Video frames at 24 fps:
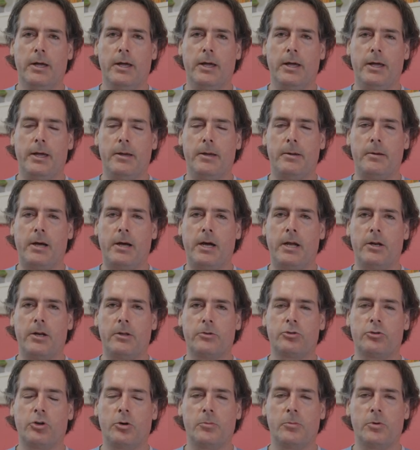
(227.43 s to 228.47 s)
uh,
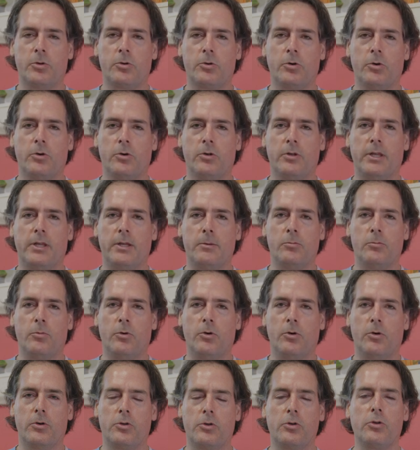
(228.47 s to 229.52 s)
anatomical and
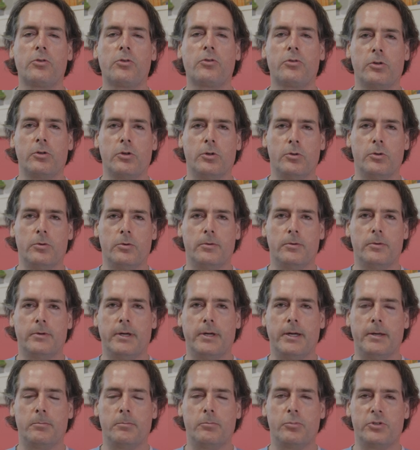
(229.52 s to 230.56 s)
more youthful
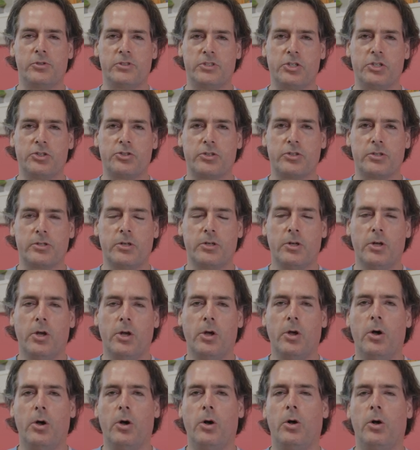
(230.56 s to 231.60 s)
um, position.
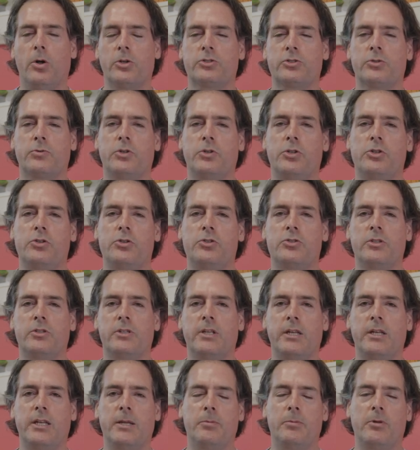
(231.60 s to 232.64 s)
Also reducing
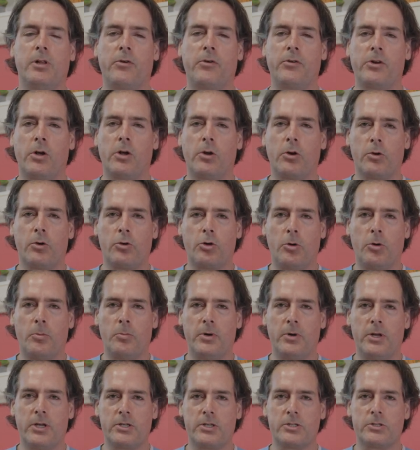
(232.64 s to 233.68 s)
the nipple areolar
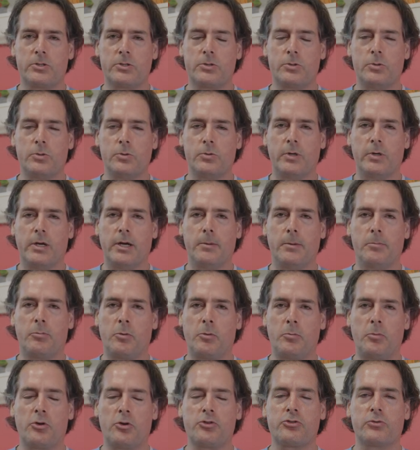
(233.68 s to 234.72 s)
complex to a
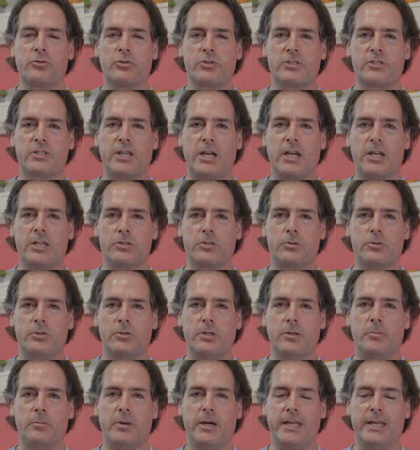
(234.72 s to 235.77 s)
proportional size to
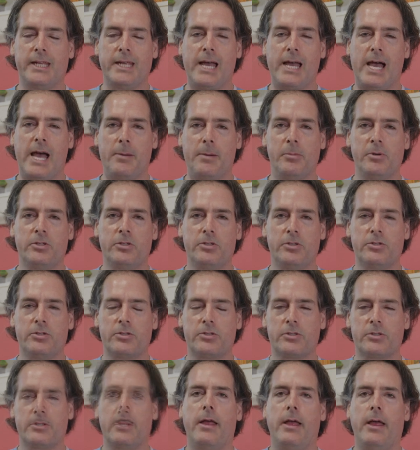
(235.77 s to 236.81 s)
the body
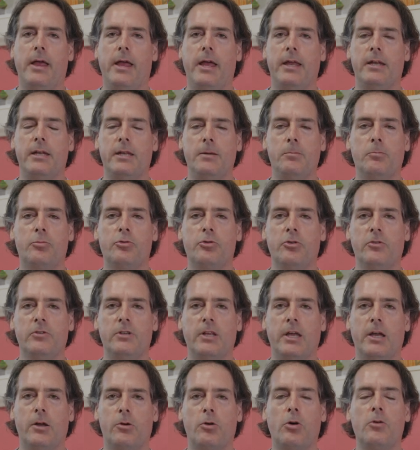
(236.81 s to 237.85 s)
habitus and improve
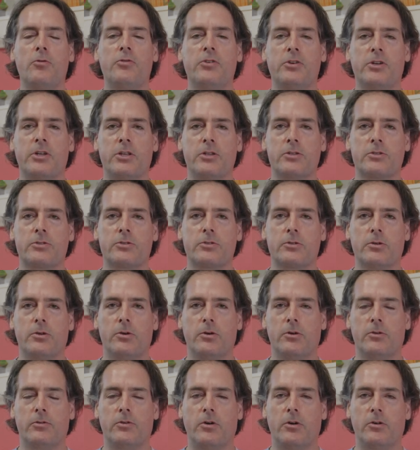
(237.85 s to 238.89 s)
the confidence
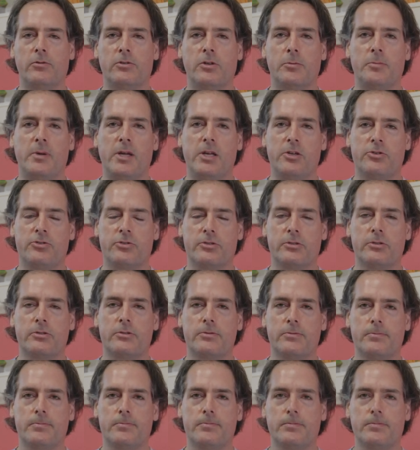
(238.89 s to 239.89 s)
of, of the patient.